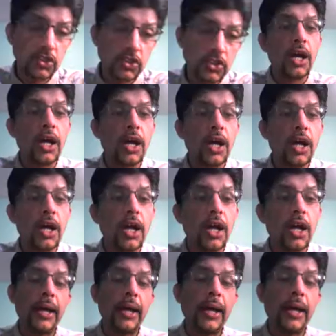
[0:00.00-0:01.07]

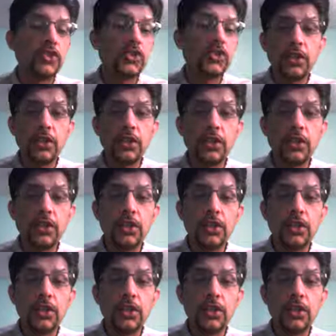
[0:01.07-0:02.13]
And Shane Dowridge
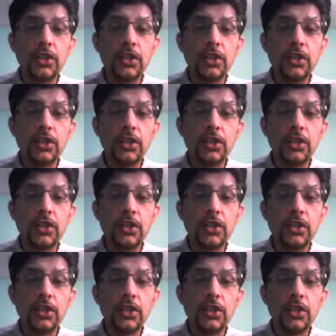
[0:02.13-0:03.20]

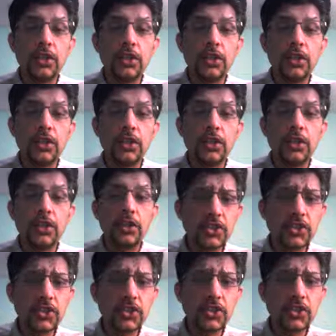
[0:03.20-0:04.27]
and Umesh
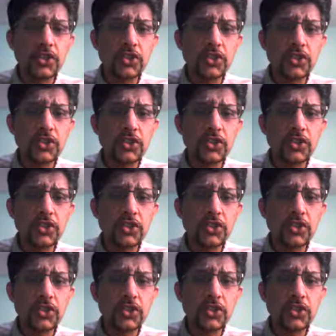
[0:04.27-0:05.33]
Yadav
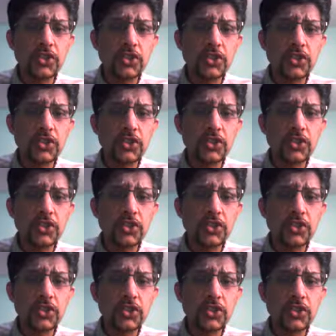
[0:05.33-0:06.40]
came back,
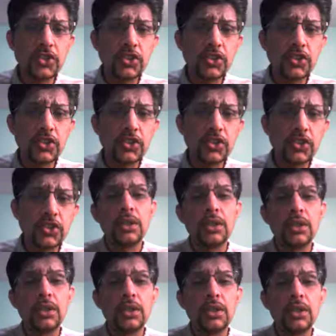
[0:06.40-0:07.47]
and he struck
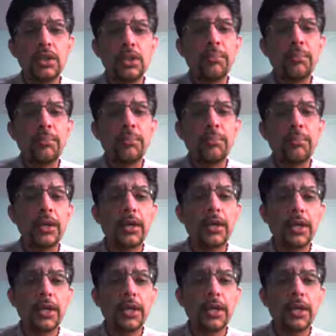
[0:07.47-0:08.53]
by
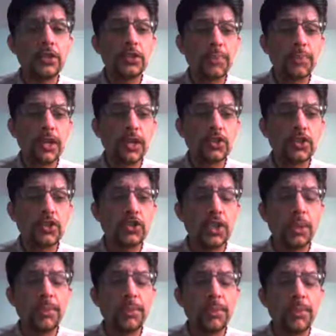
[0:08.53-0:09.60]
breaking this partnership
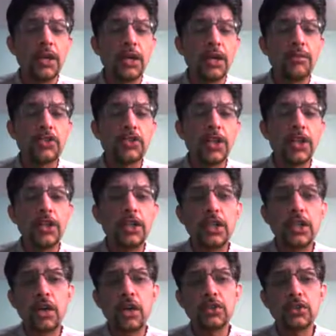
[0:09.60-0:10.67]
when Shane
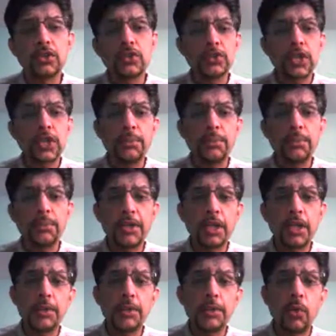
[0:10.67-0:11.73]
Dowridge was
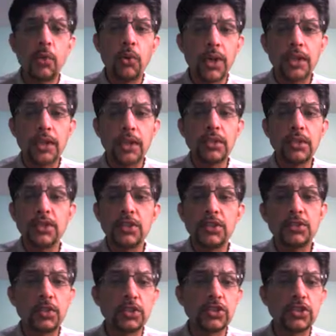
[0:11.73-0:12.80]
LBW bowled Yadav, and this
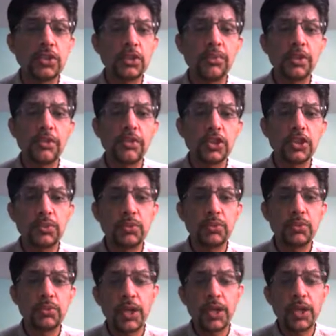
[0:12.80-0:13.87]
was some reverse
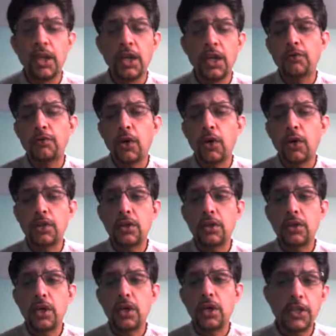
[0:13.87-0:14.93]
swing for
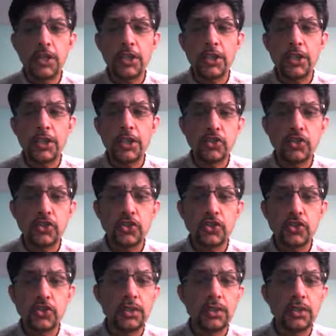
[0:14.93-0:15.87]
Umesh Yadav,